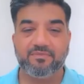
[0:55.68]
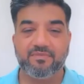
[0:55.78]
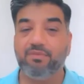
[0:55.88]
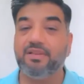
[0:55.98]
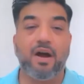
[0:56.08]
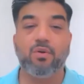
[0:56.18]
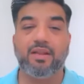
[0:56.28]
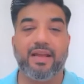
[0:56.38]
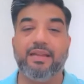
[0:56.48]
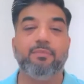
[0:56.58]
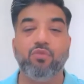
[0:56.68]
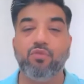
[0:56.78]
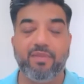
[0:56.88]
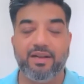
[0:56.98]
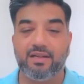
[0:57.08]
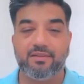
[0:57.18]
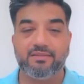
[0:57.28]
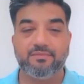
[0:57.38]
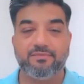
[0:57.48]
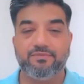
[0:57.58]
without any movement
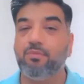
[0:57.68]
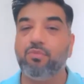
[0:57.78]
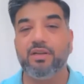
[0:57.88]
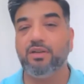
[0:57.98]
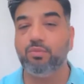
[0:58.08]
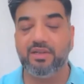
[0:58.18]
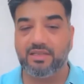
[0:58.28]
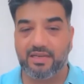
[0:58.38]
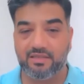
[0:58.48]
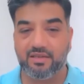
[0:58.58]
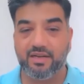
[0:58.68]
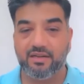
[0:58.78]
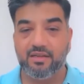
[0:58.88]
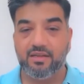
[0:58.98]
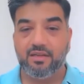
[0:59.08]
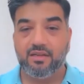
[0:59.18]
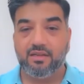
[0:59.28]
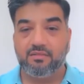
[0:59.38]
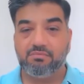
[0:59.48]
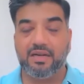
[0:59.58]
for more than two minutes actually, right?
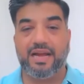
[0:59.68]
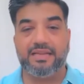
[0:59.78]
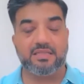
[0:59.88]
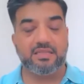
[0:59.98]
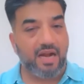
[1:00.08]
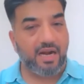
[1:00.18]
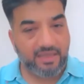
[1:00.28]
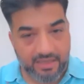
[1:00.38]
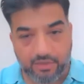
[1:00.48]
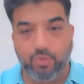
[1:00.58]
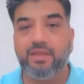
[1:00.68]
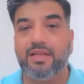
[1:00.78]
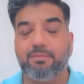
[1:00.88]
But I started doing that